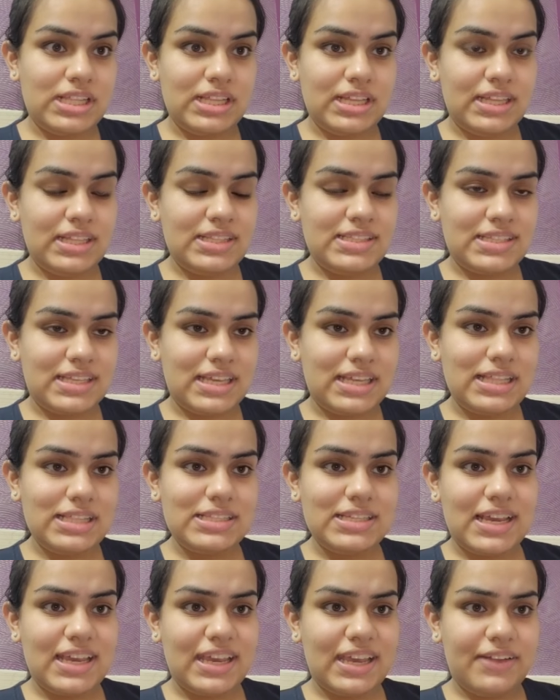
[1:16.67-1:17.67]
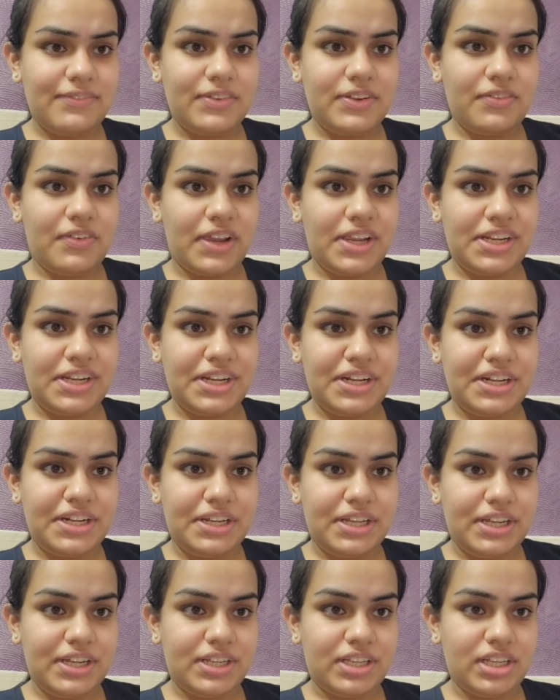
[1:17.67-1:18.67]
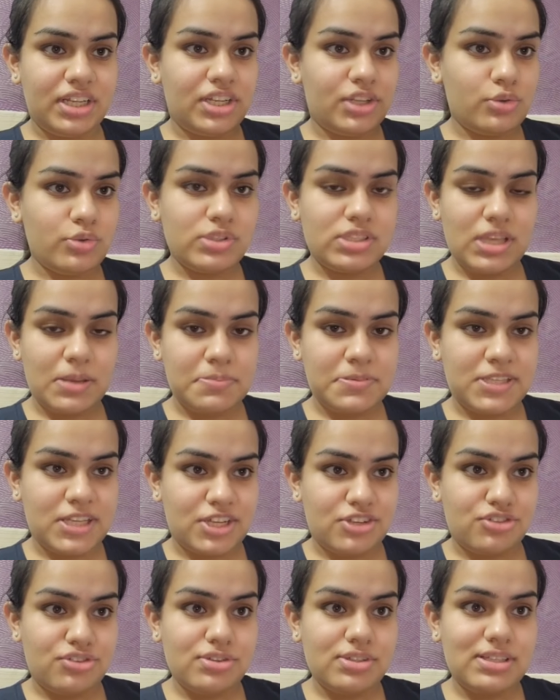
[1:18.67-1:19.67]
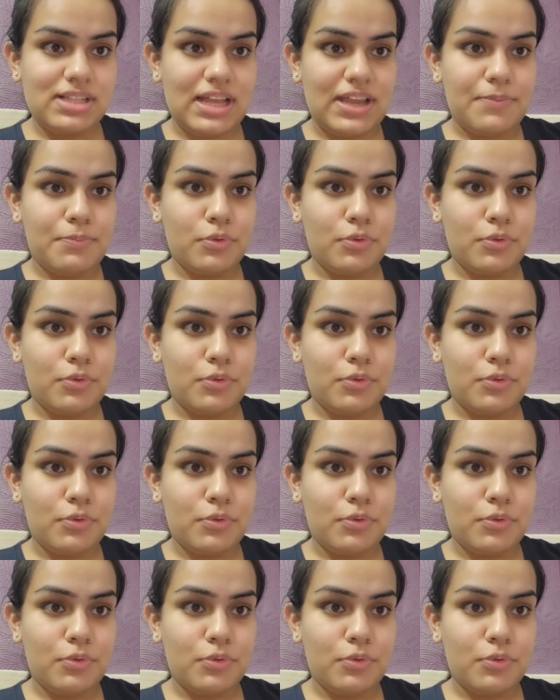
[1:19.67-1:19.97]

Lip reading: In skills I have divided it into subsections like